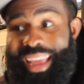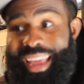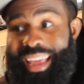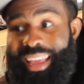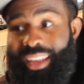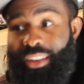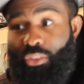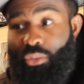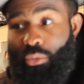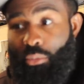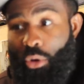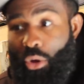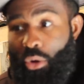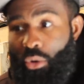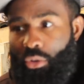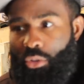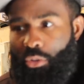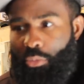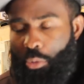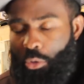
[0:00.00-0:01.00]
and
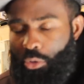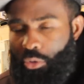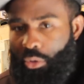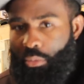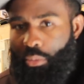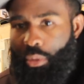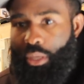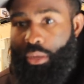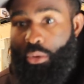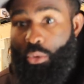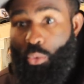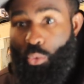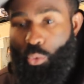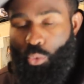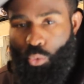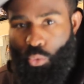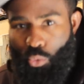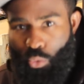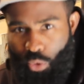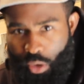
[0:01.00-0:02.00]
tomorrow is supposed to be
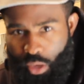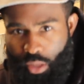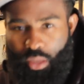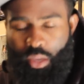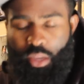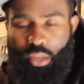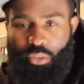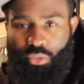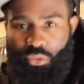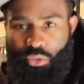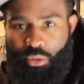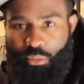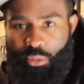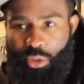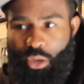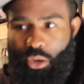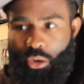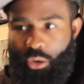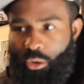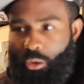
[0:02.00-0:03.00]
really
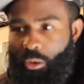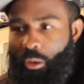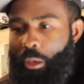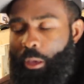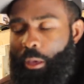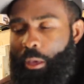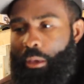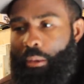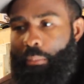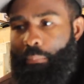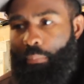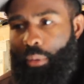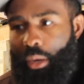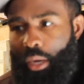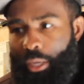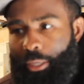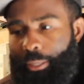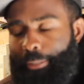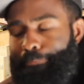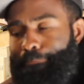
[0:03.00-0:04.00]
extremely cold.
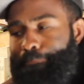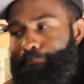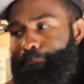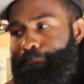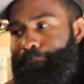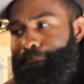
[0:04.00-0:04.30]
But